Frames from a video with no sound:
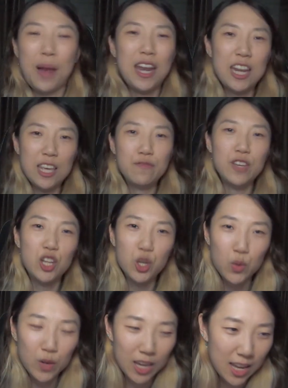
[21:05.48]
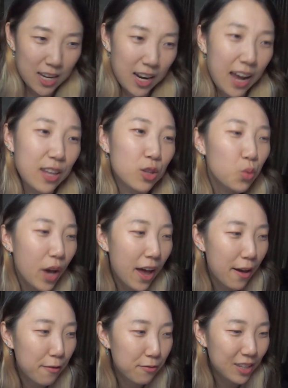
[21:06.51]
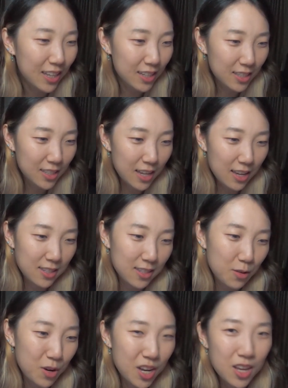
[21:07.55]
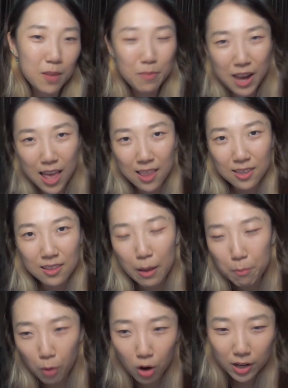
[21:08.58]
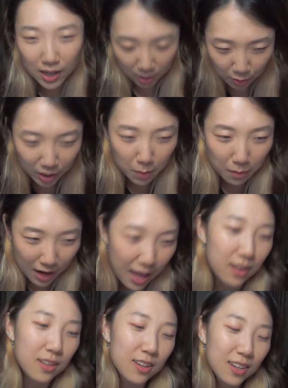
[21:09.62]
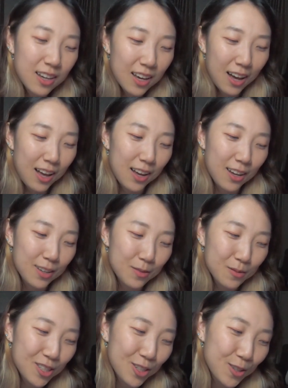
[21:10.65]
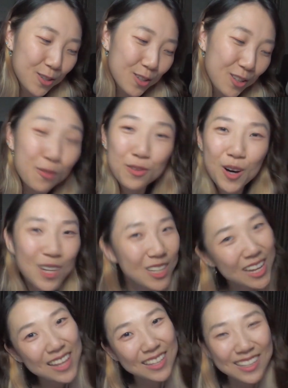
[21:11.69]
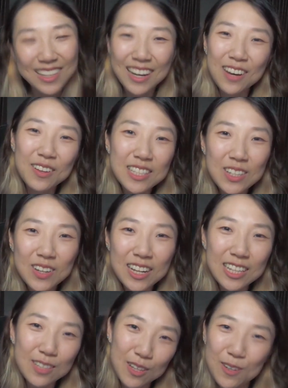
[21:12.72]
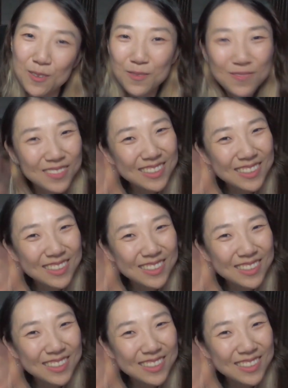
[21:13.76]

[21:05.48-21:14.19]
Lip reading: monthly video again. I do have things that's already planned, like bought and already planned. So look forward to that. I'll see you in the next video.